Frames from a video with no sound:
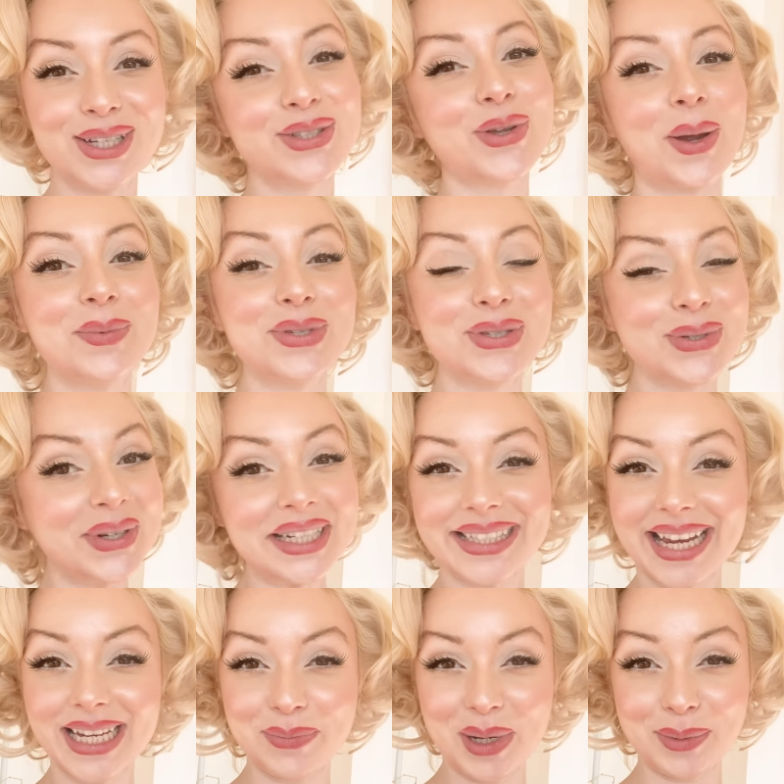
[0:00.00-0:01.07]
so I'm so
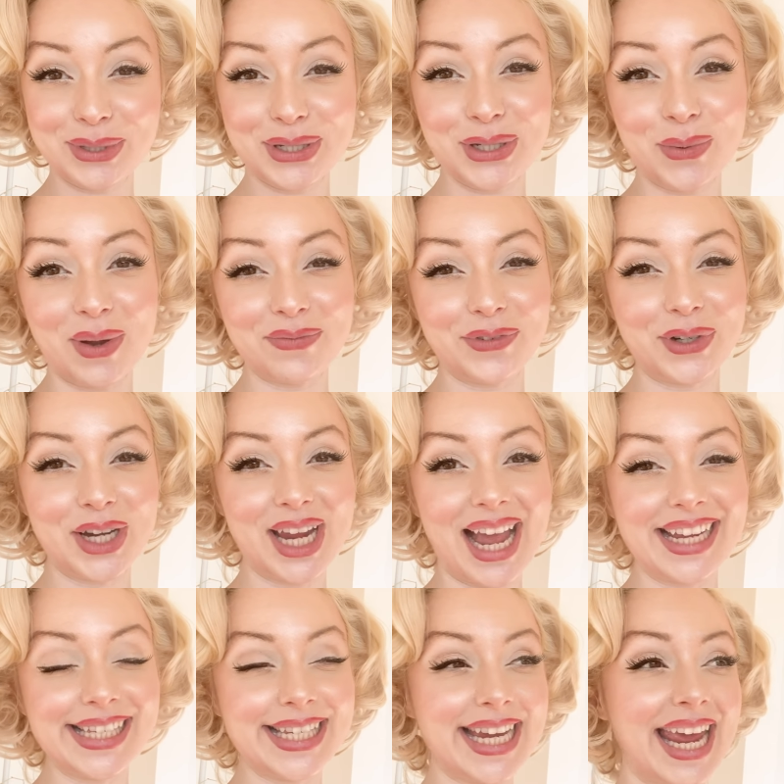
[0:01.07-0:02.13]
excited to be able to do one for you
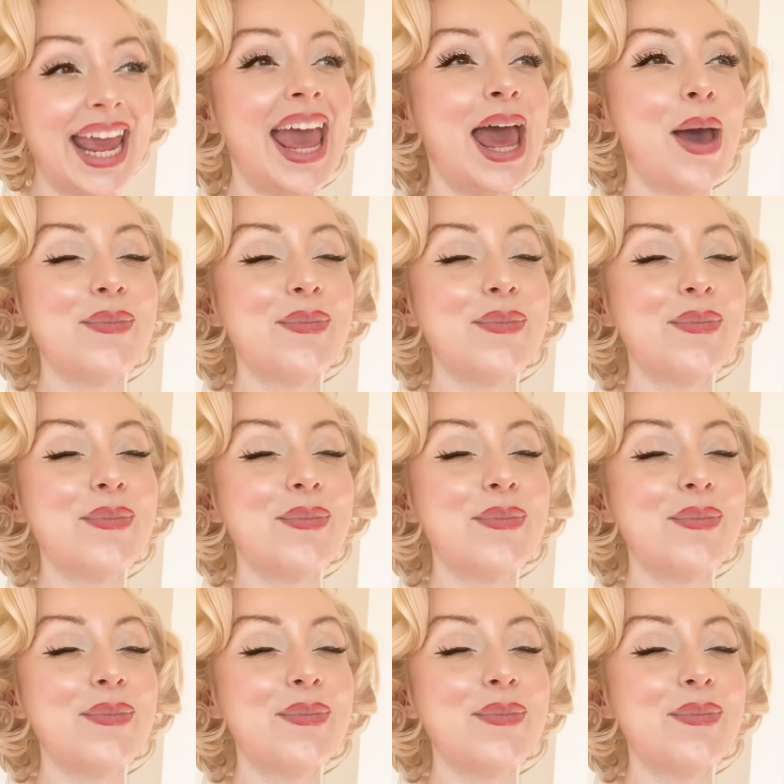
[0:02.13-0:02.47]
guys today